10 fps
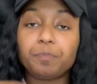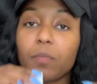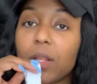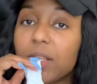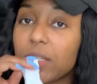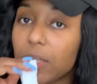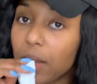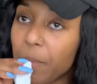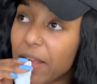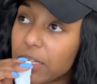Listen to
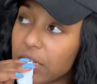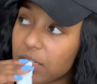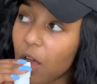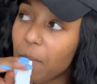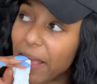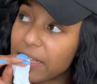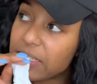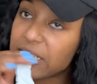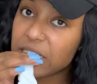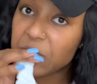the messages. Go back and
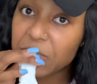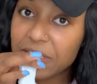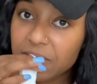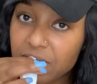listen to it.